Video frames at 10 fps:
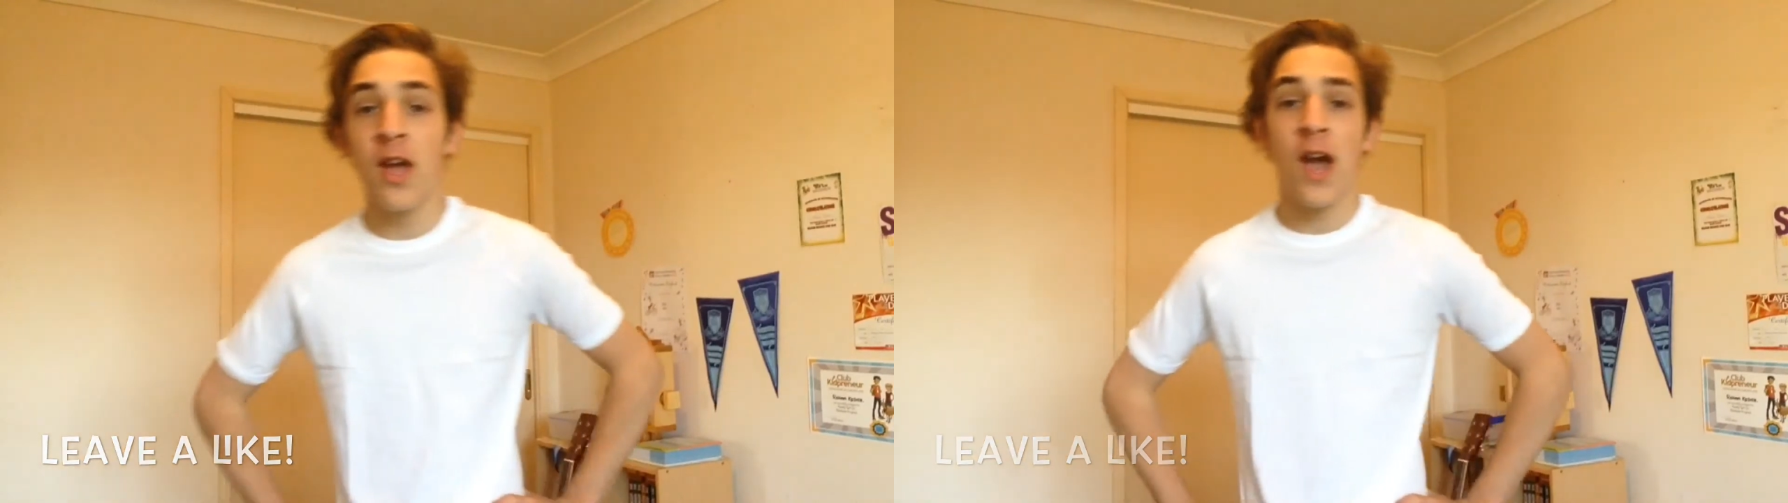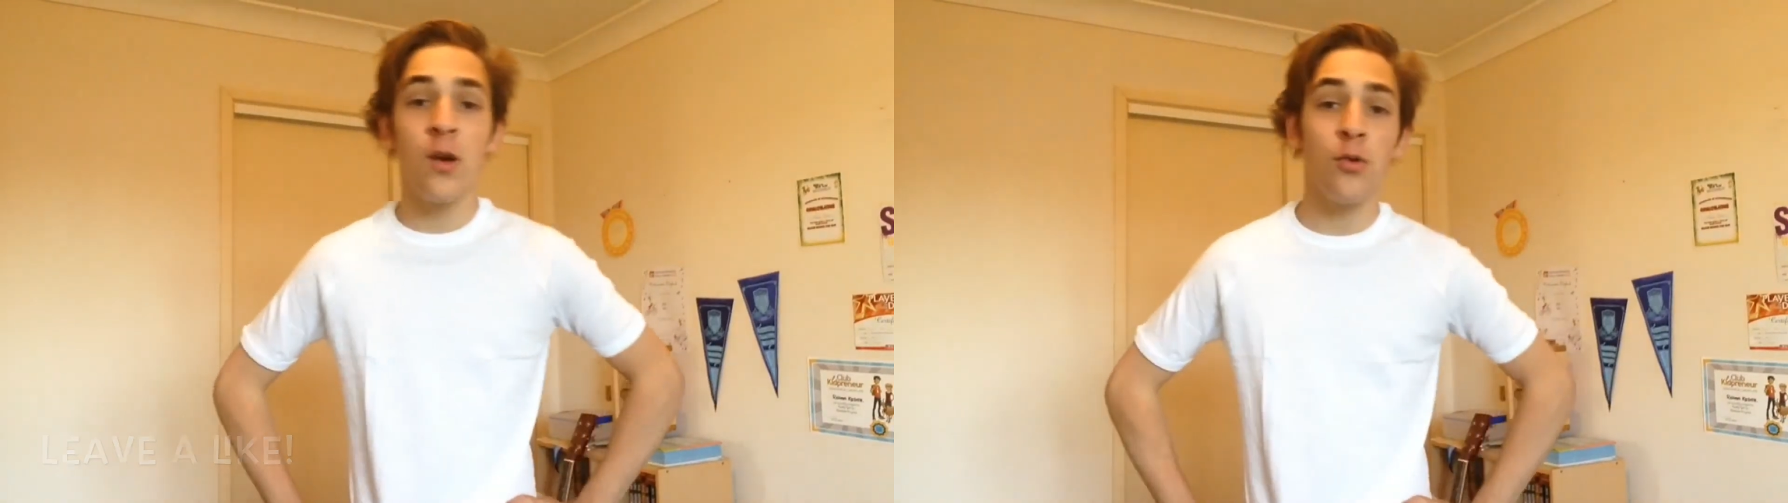
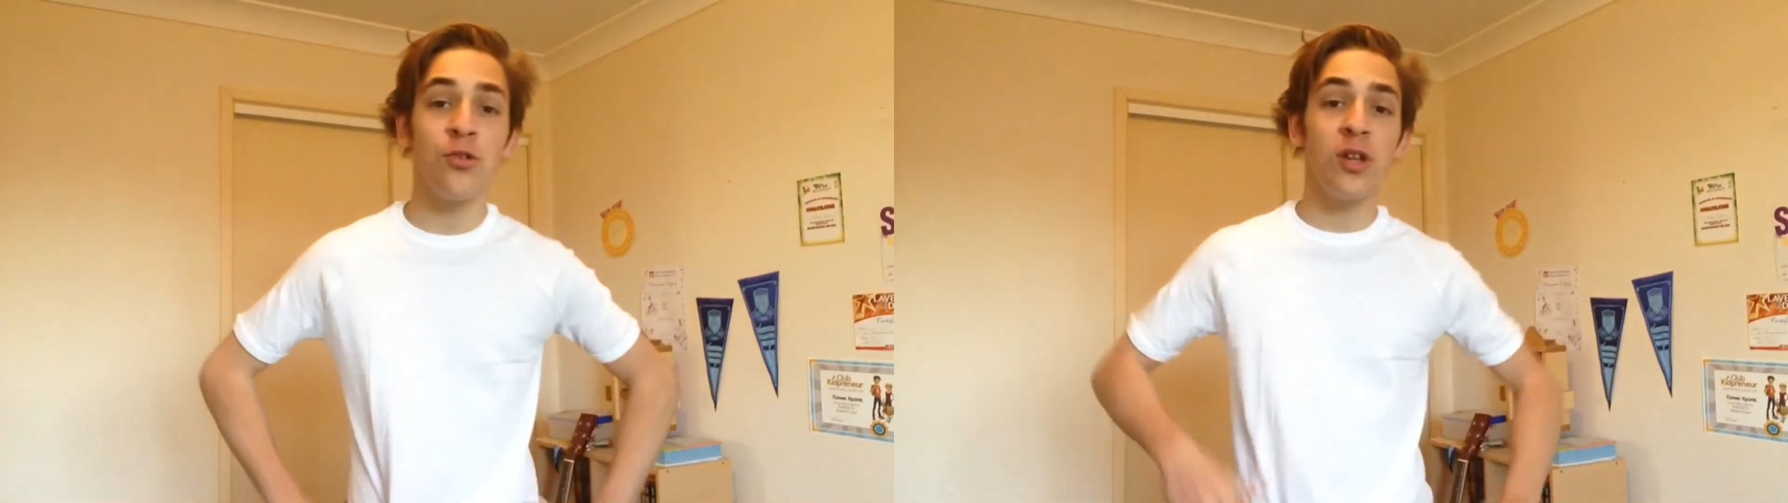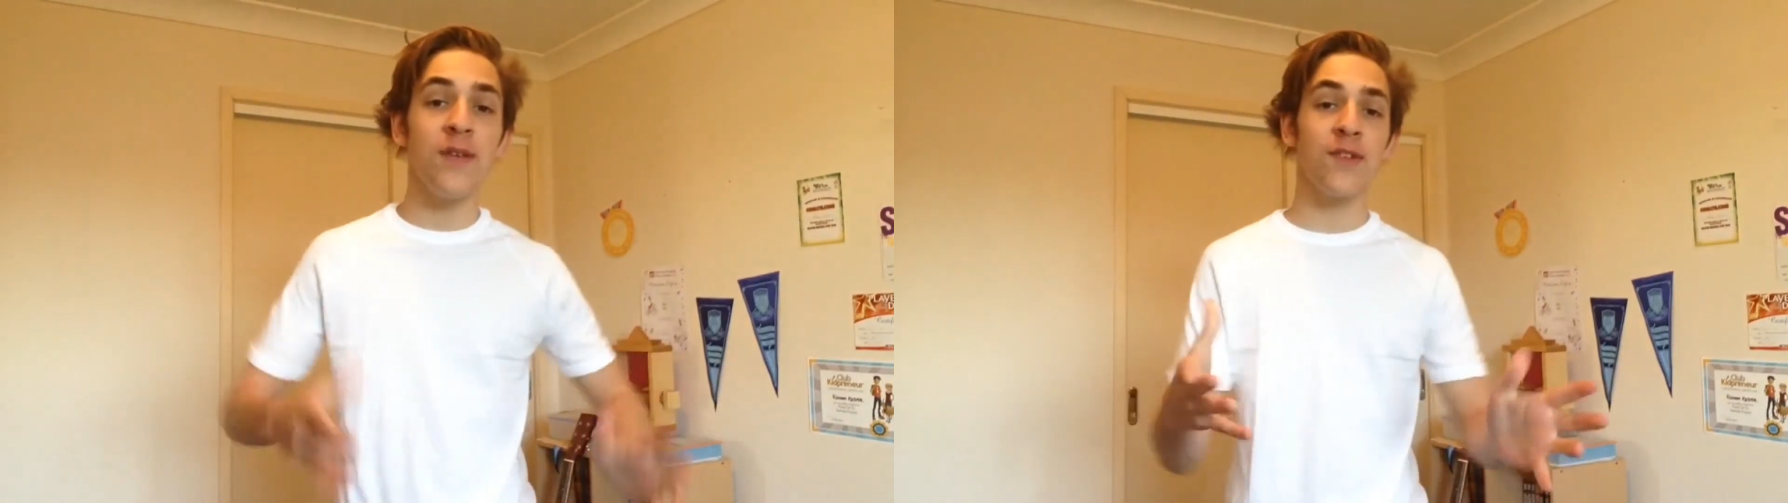And
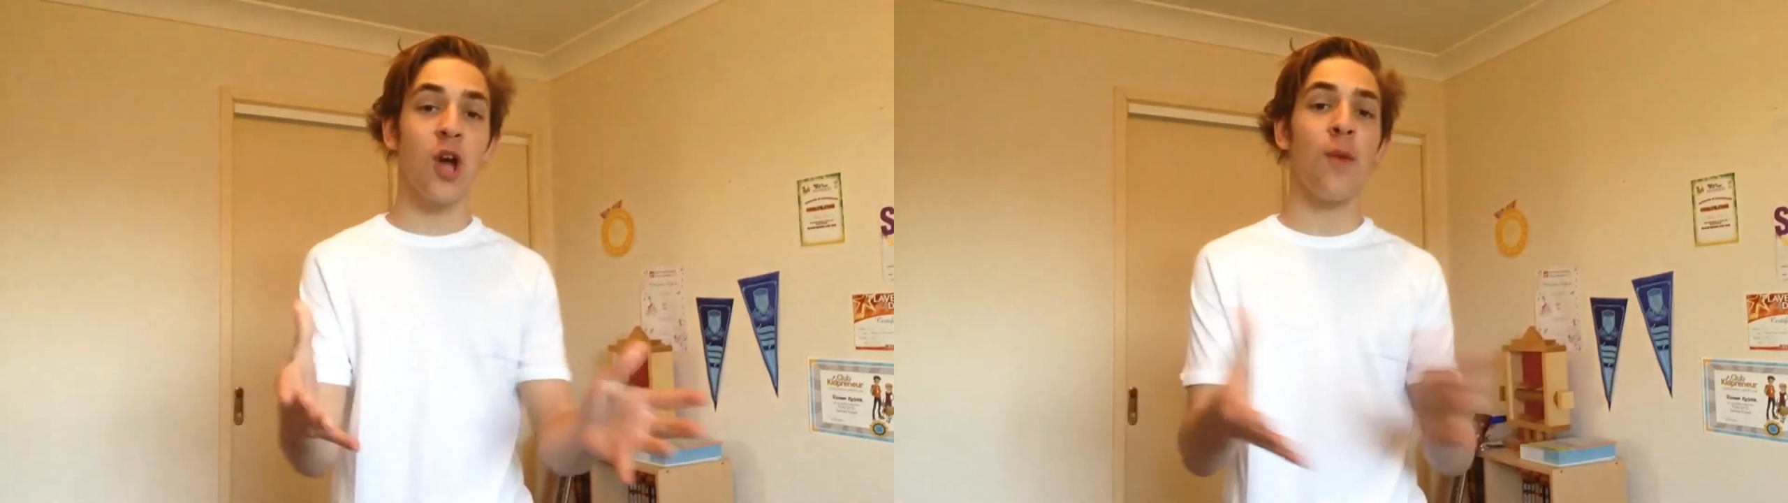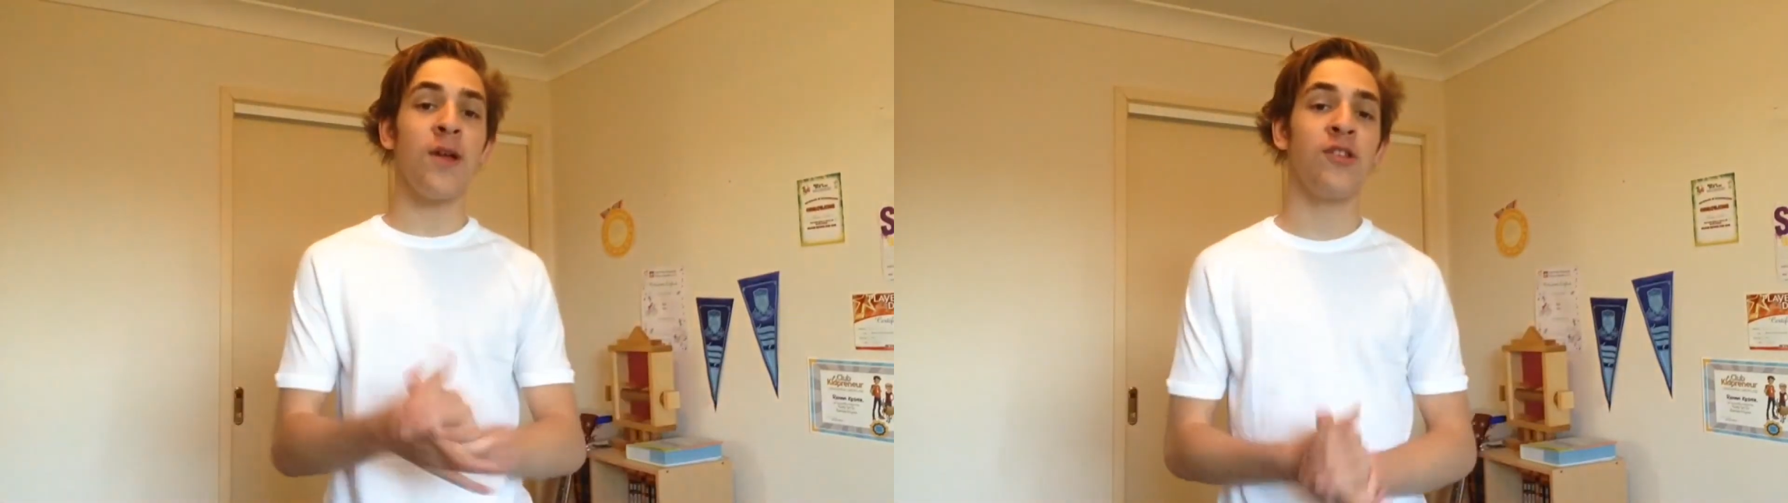also leave a
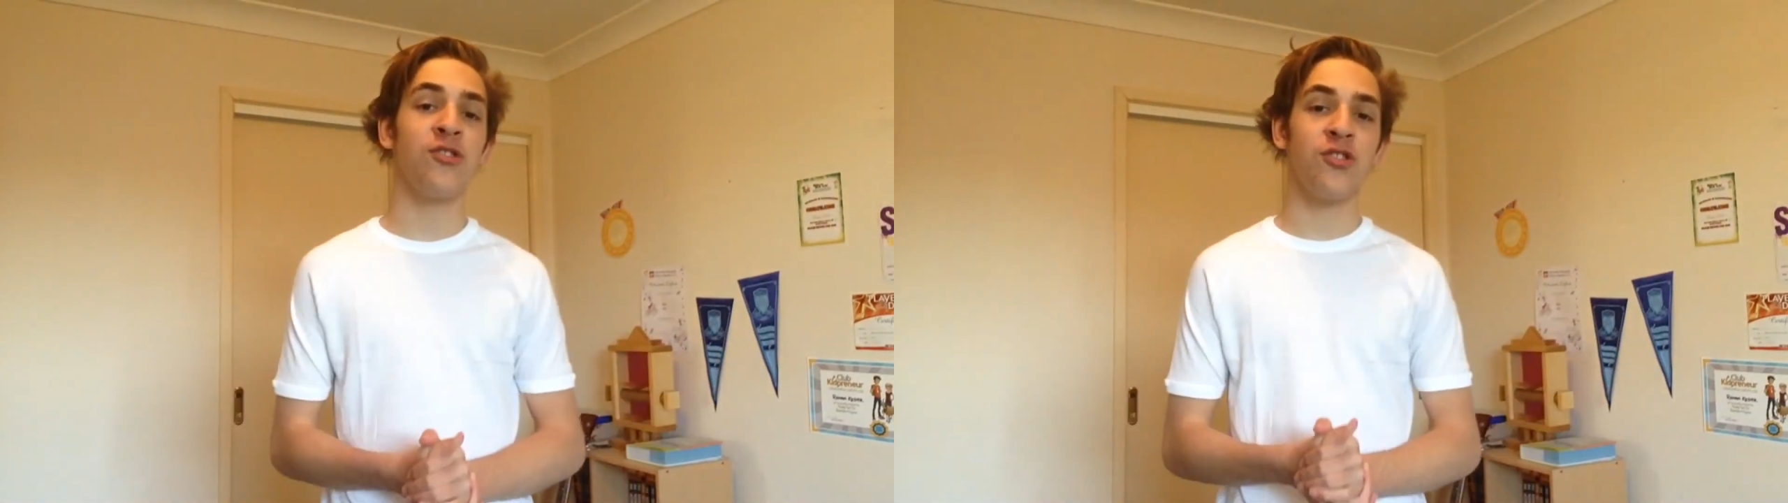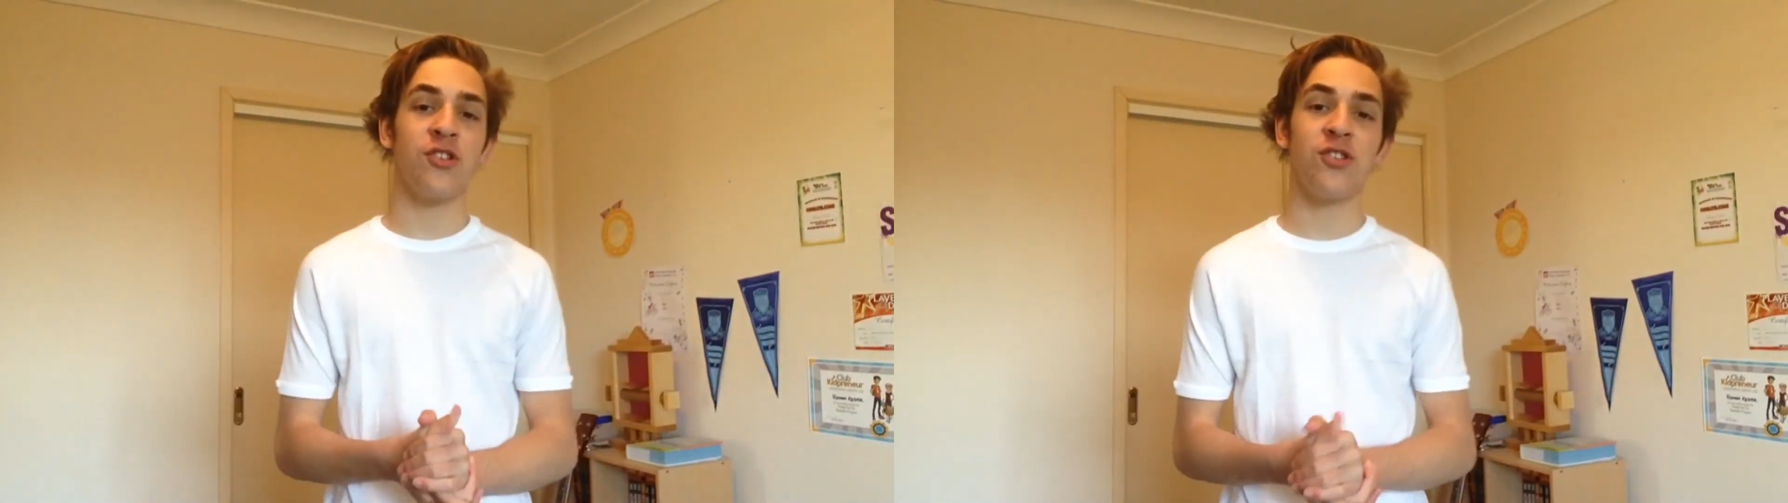comment
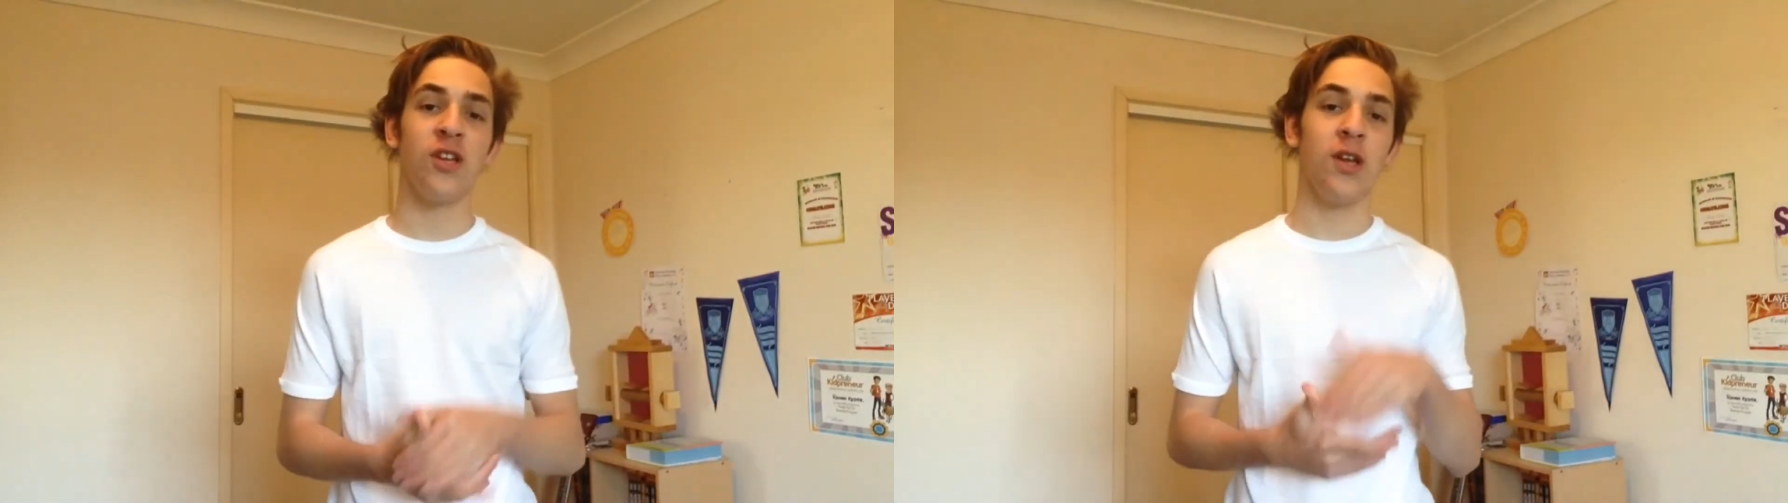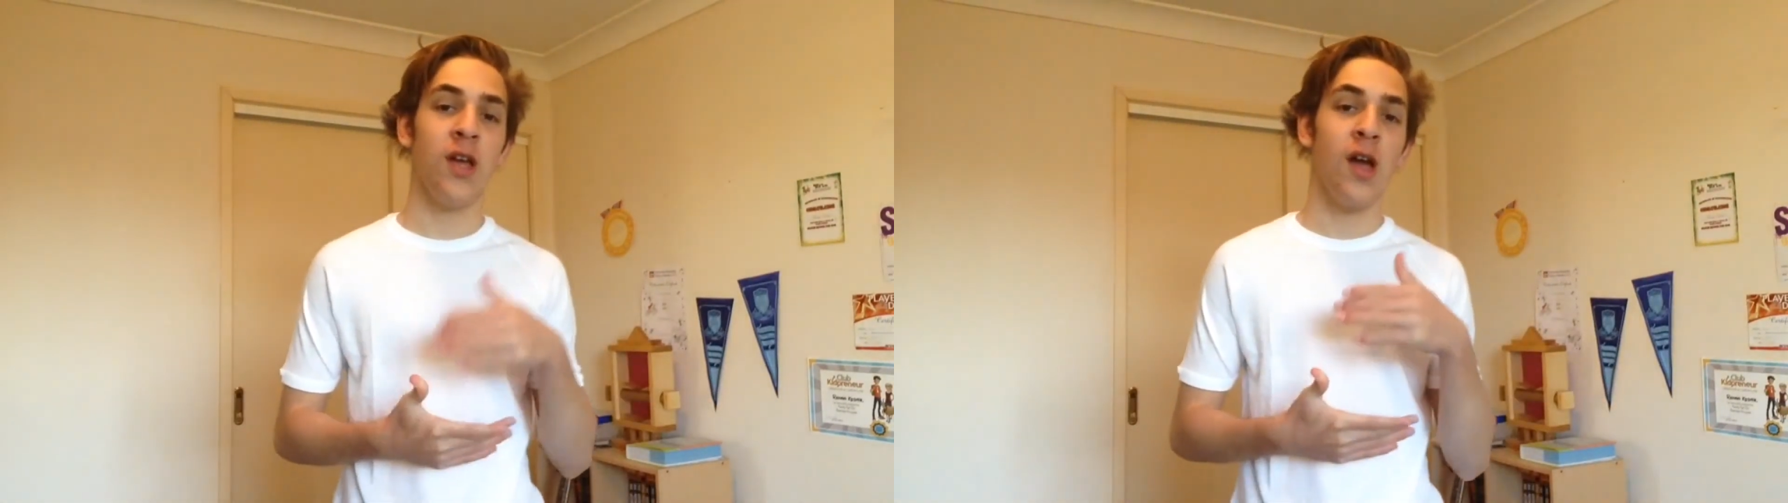
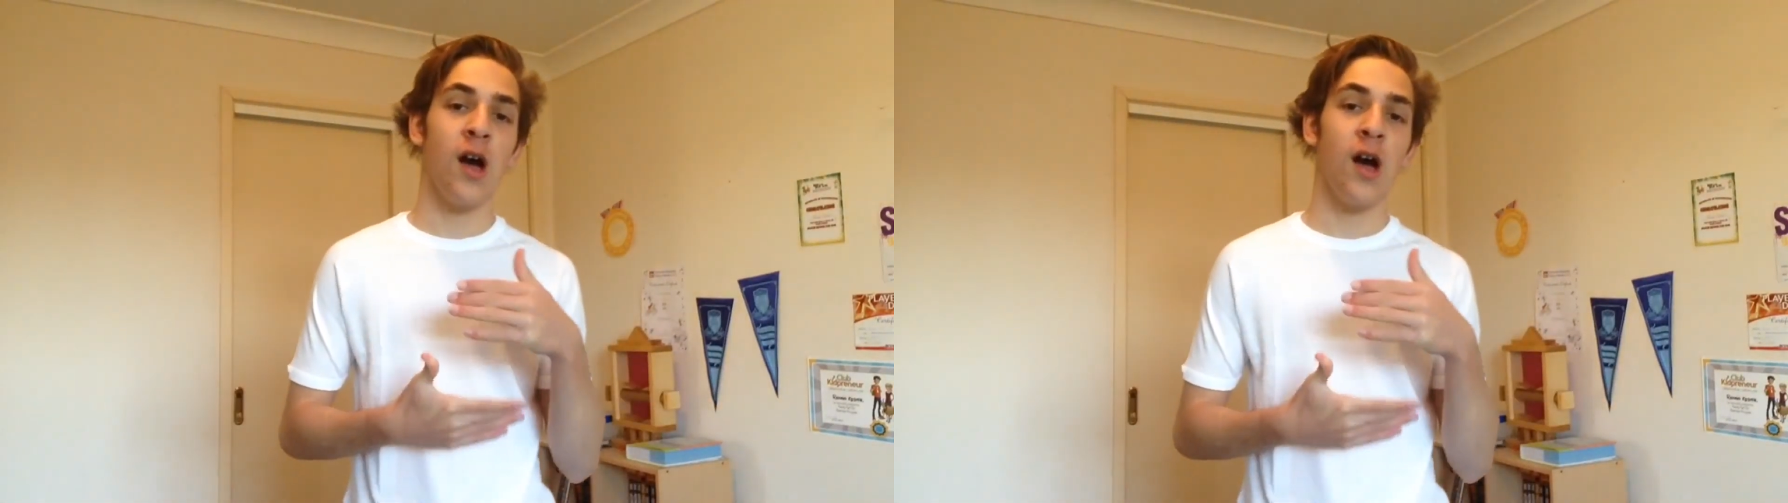suggesting